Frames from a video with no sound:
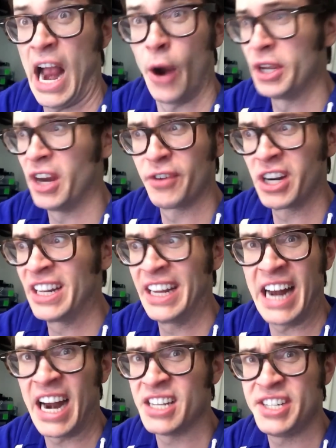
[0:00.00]
How are you ever going to get
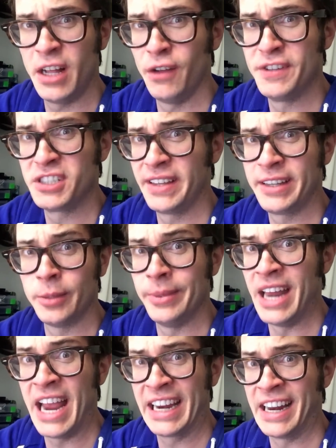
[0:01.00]
out of jail if it's illegal to be
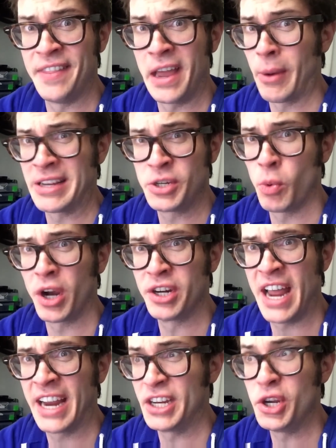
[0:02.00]
naked and they arrest you while you're
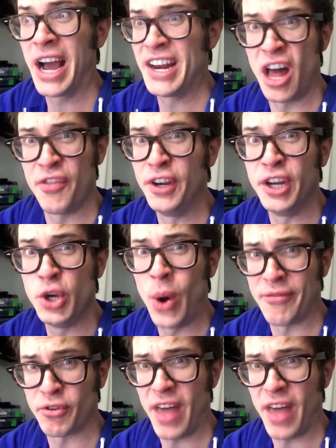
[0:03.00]
naked? You got nothing to do after